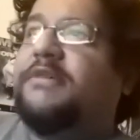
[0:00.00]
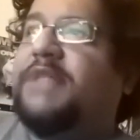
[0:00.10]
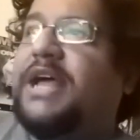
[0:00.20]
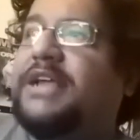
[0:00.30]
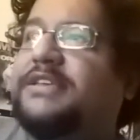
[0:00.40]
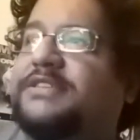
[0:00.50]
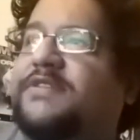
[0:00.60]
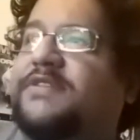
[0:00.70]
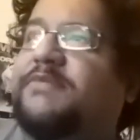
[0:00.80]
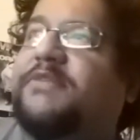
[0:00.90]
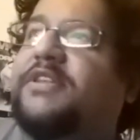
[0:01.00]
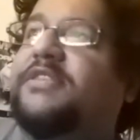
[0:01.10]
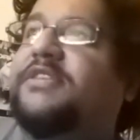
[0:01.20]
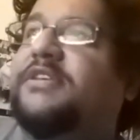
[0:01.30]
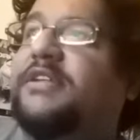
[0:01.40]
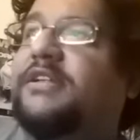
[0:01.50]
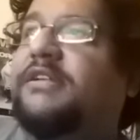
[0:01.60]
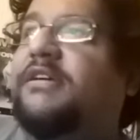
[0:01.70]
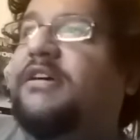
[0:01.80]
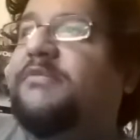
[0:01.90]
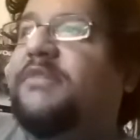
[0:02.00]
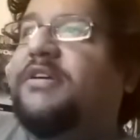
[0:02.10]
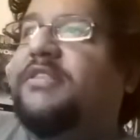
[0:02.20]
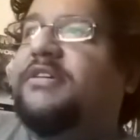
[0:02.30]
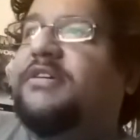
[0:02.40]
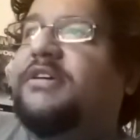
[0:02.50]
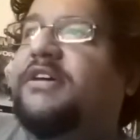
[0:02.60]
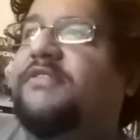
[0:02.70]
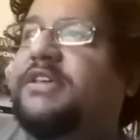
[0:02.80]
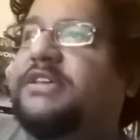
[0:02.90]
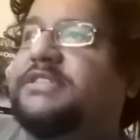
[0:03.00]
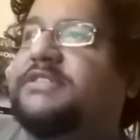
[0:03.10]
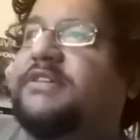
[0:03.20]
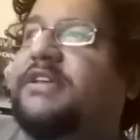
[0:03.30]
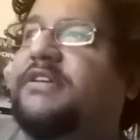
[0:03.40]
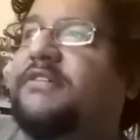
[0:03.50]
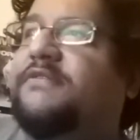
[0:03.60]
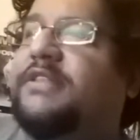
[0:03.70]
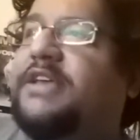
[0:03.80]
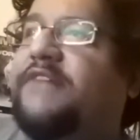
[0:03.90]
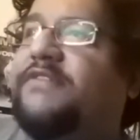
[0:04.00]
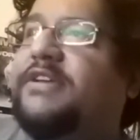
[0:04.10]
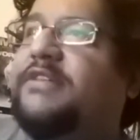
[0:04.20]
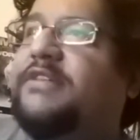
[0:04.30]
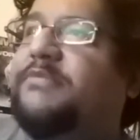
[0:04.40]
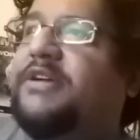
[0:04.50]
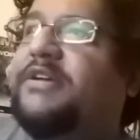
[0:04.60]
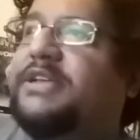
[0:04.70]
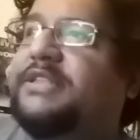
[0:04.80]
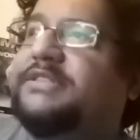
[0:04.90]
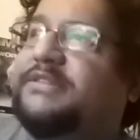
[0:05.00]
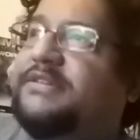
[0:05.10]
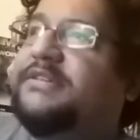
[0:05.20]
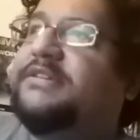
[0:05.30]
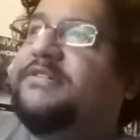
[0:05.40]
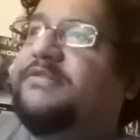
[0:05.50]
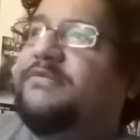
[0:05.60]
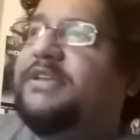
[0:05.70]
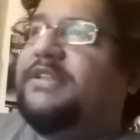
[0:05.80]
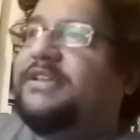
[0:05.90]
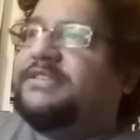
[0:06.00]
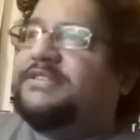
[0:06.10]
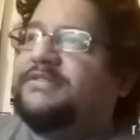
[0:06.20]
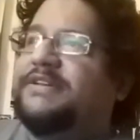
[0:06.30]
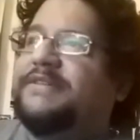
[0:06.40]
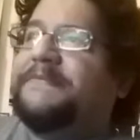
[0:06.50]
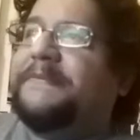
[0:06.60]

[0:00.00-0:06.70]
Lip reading: Black History Month, long month of history for the African Americans who made history.